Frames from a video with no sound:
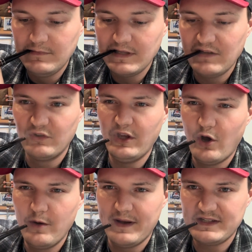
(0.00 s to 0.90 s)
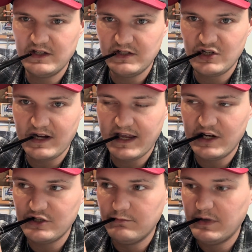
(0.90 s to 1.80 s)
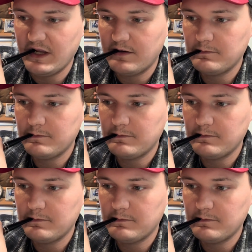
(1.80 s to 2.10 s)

really honing my skills on trying to catch them, but.